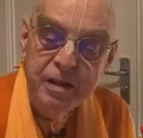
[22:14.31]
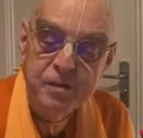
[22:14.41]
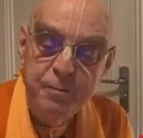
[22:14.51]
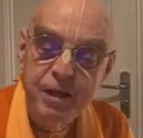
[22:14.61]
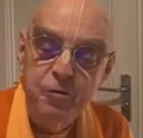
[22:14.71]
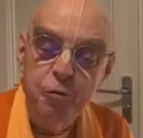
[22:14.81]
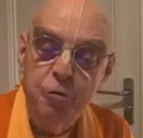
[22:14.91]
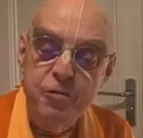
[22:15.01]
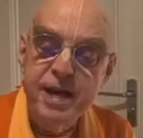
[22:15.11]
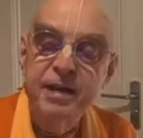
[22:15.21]
is meant to
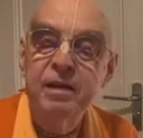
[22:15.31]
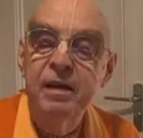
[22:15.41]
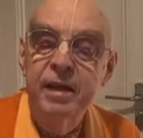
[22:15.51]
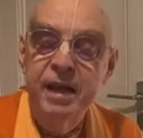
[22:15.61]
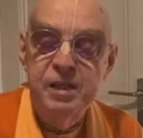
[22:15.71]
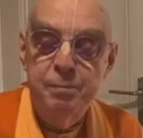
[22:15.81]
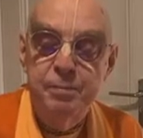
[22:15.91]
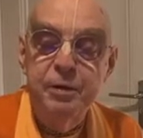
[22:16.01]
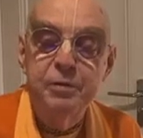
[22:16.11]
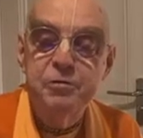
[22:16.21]
create a
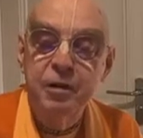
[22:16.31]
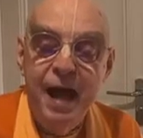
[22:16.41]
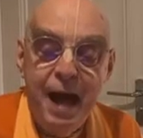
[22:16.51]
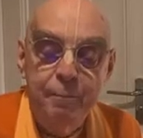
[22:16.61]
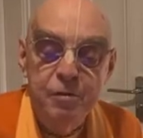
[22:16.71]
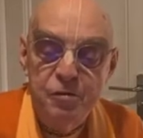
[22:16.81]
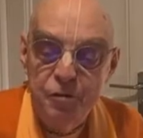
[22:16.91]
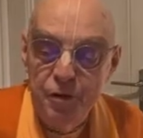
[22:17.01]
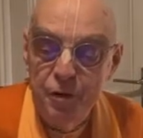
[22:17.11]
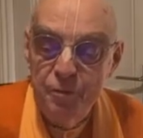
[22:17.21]
spiritual
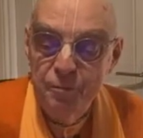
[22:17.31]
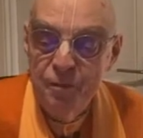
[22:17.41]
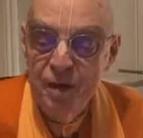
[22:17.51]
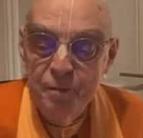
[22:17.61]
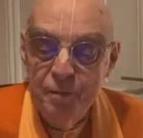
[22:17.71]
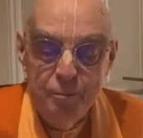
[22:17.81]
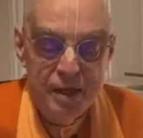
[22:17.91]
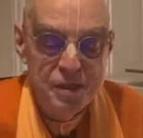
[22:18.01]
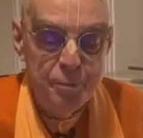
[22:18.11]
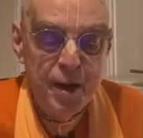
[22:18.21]
atmosphere
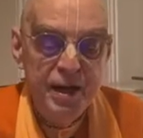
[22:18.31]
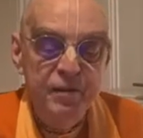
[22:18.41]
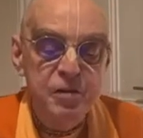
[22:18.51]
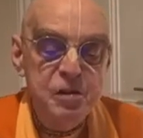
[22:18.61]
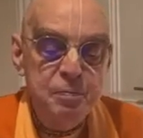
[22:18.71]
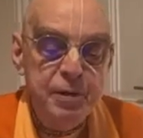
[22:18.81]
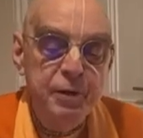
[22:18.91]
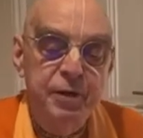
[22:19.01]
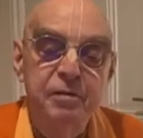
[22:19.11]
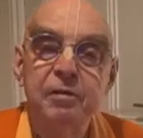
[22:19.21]
by spreading the
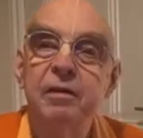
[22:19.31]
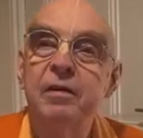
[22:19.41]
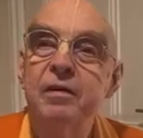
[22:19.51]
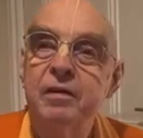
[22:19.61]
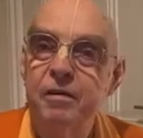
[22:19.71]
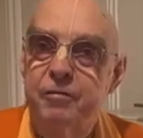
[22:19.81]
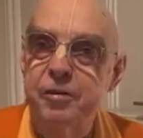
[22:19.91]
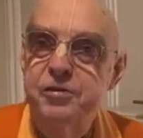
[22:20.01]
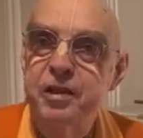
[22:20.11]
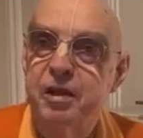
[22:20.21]
spirit of
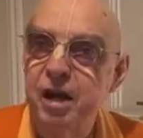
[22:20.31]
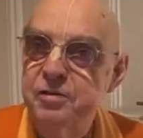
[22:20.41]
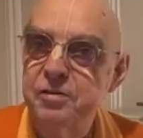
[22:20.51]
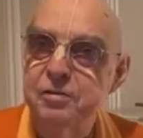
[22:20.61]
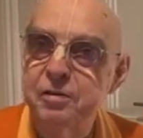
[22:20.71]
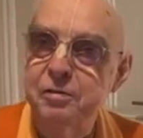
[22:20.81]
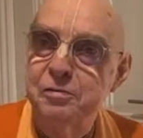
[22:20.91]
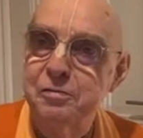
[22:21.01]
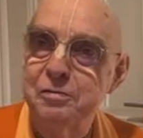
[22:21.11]
Krishna consciousness.